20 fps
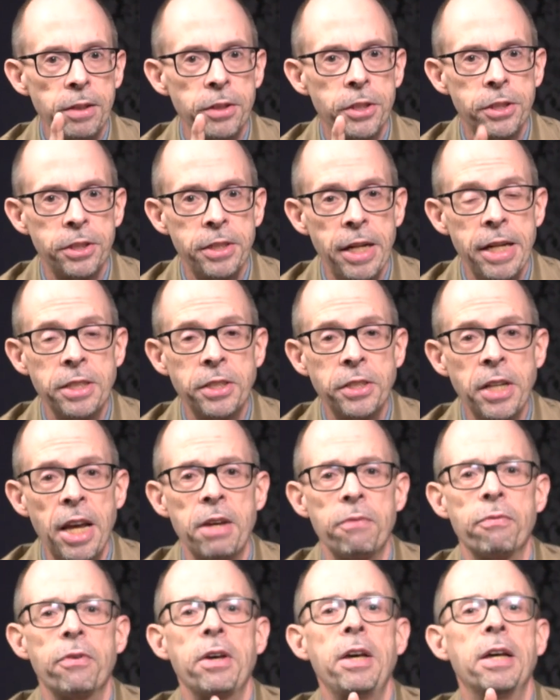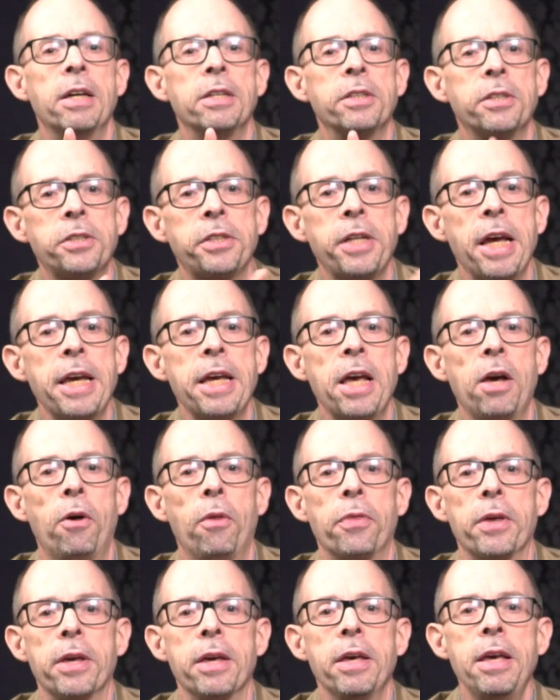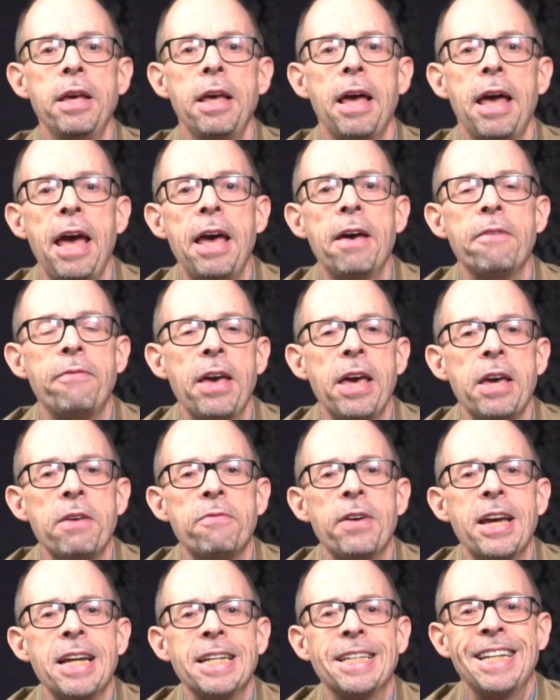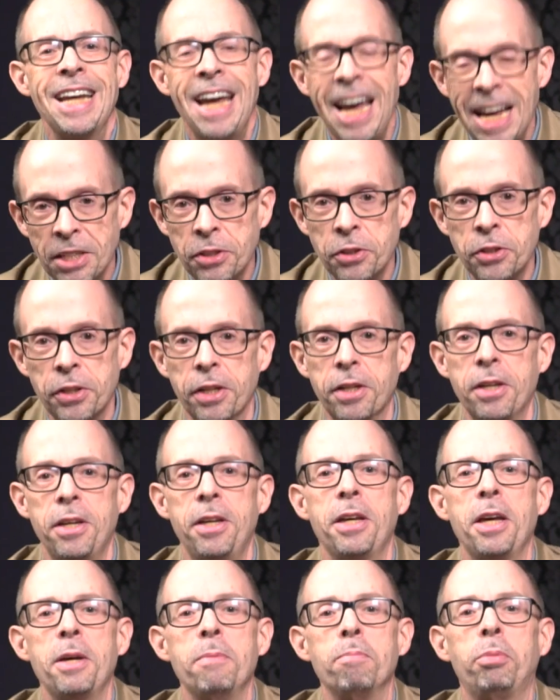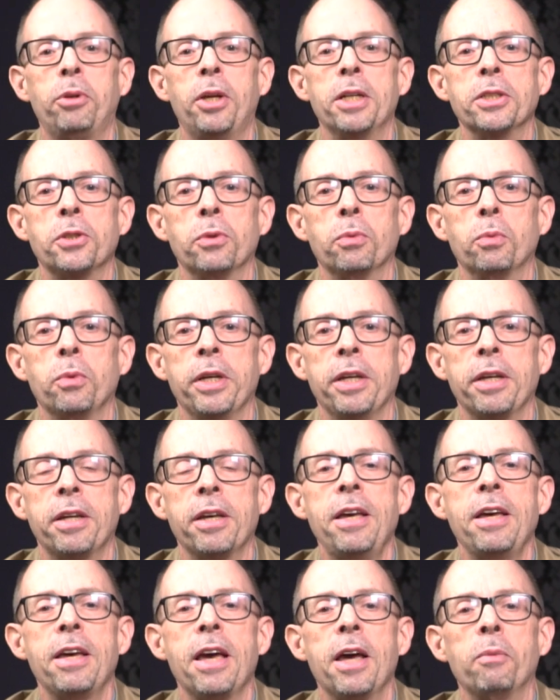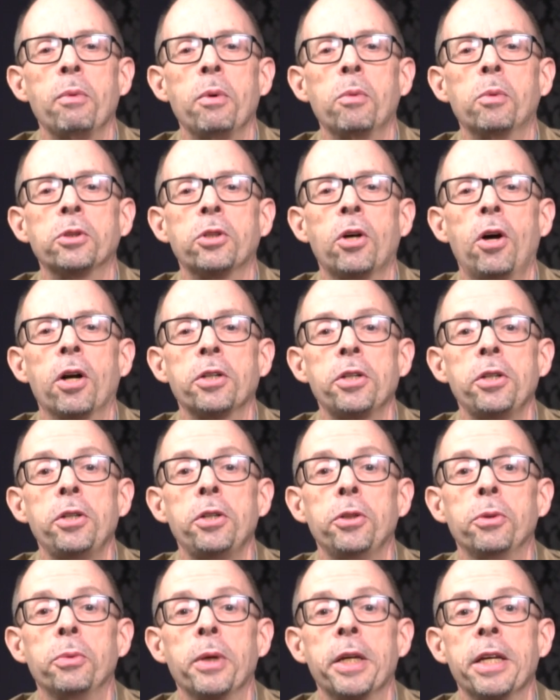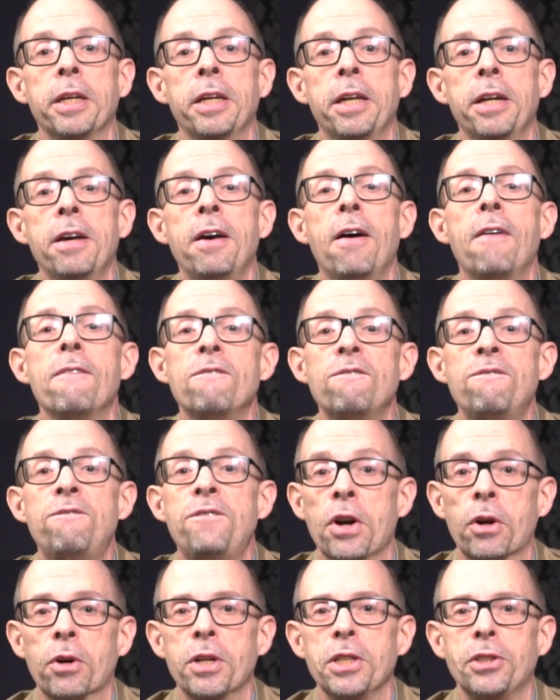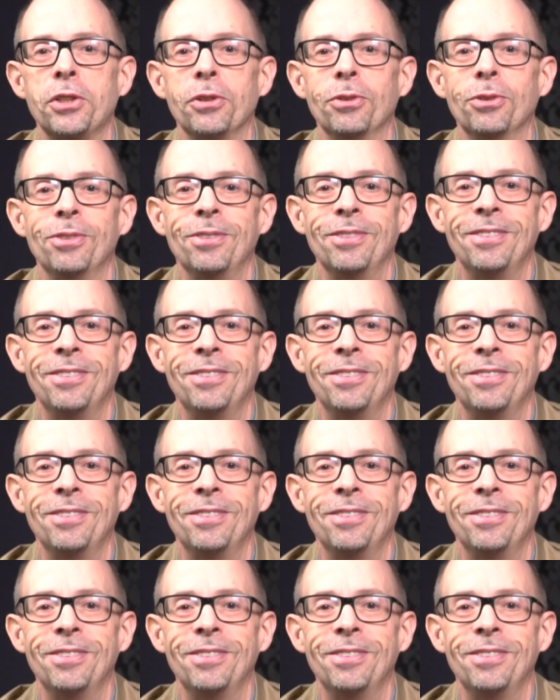stay safe, stay healthy, have a fantastic and blessed week, and we will talk to you again very soon.